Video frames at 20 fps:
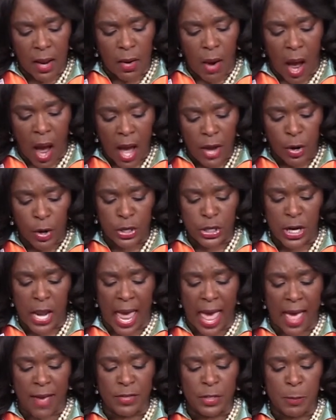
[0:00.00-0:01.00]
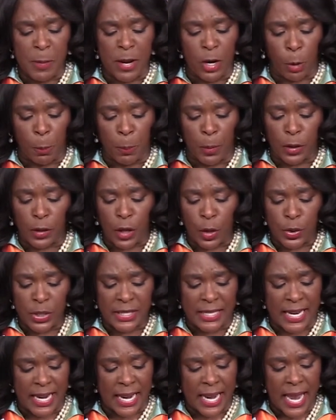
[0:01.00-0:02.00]
Honored to have Speaker
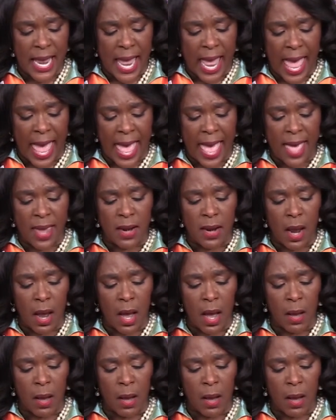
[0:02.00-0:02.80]
Pelosi and